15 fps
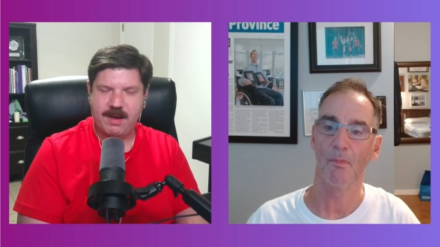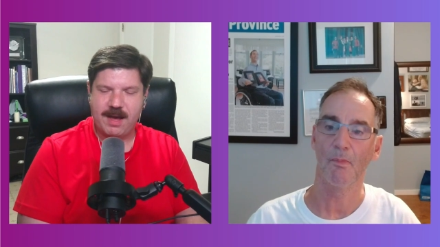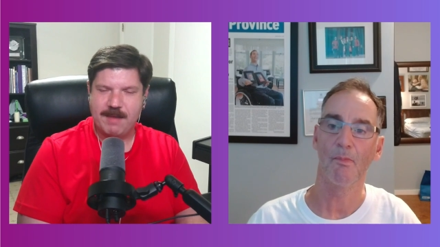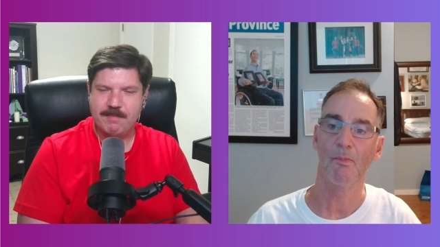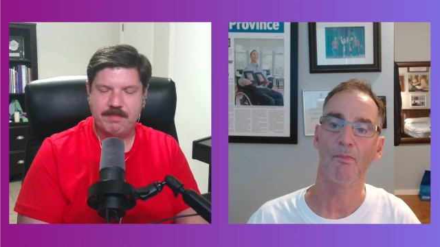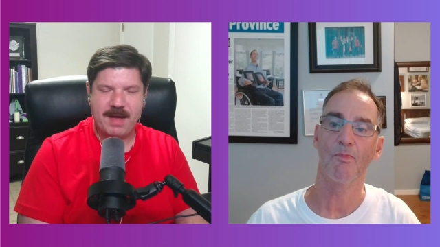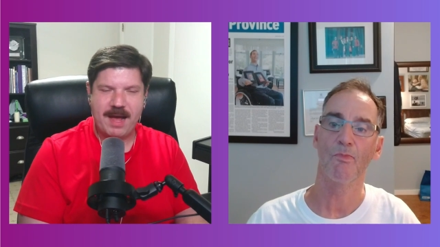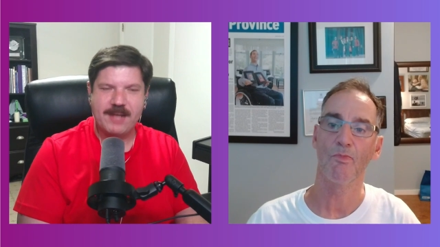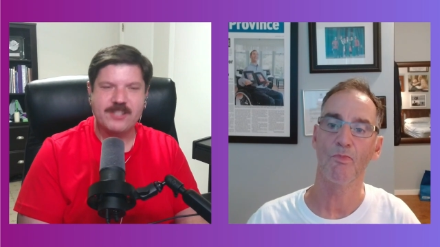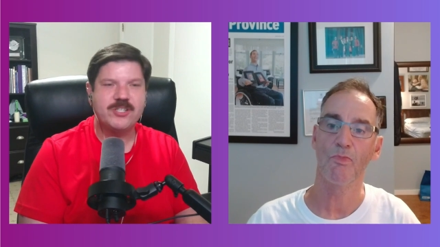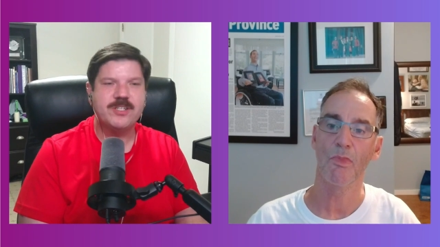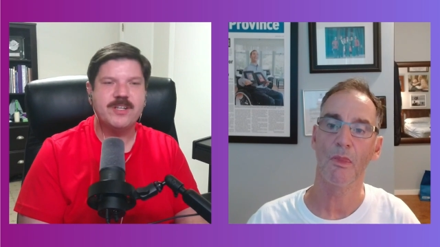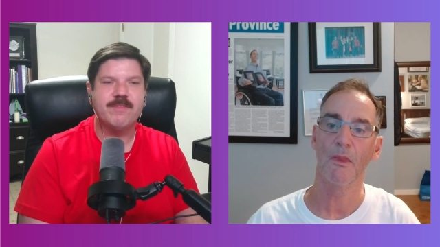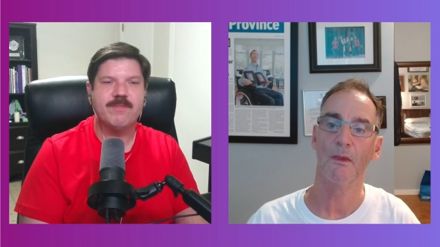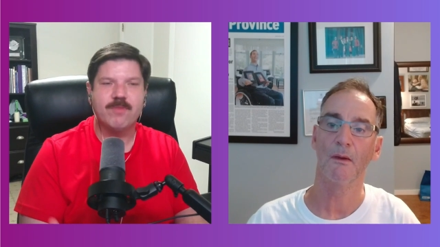Speaker 1: I'm
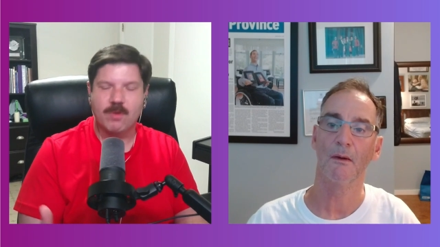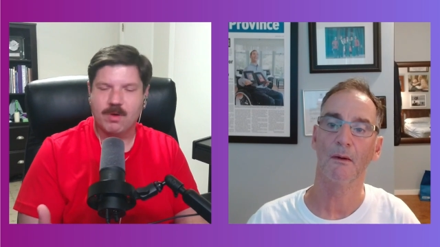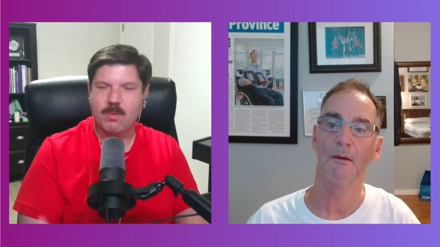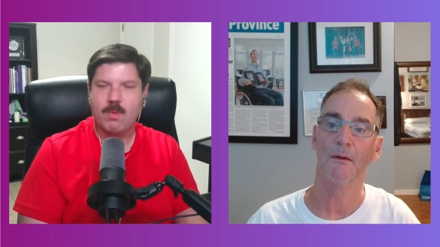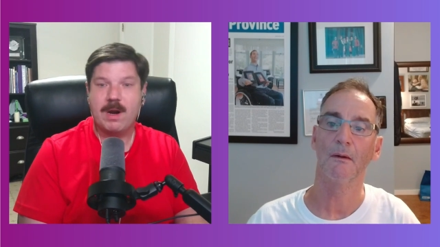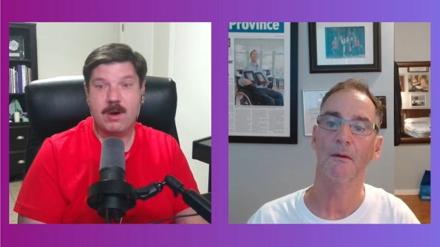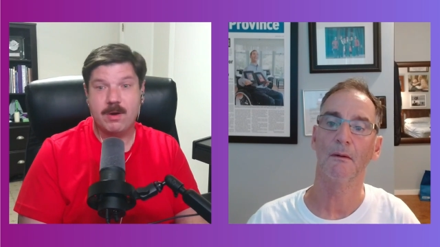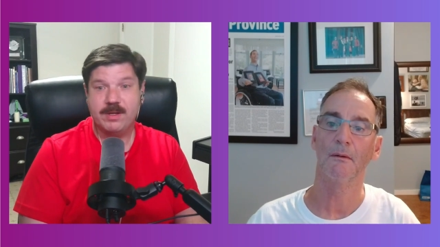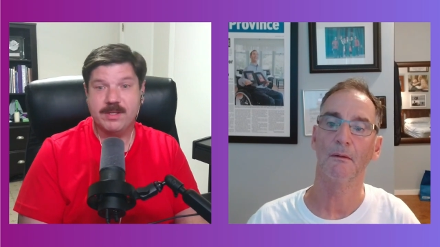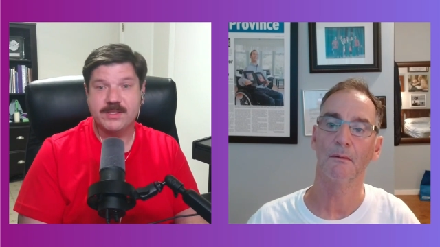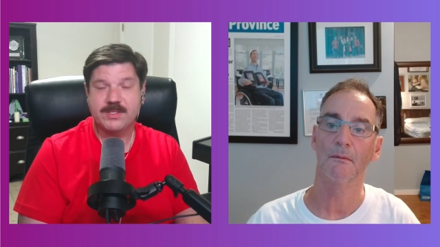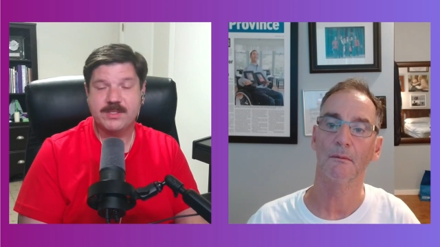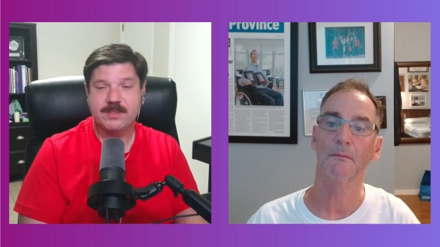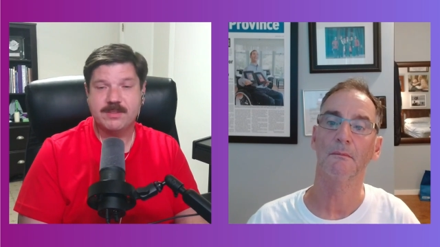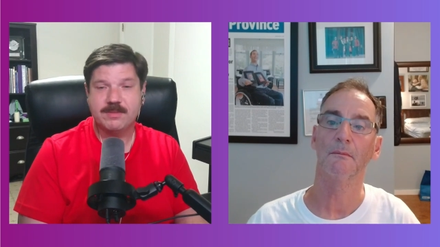passionate for
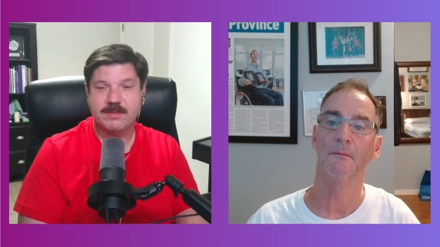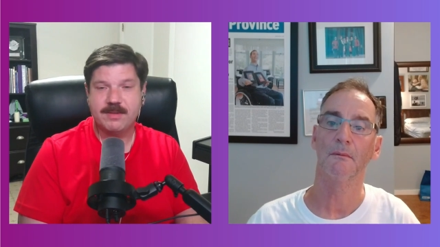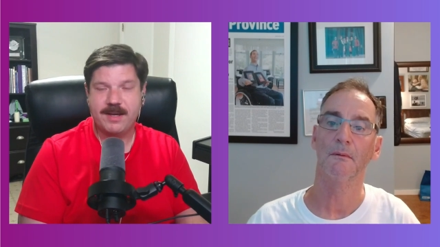awareness.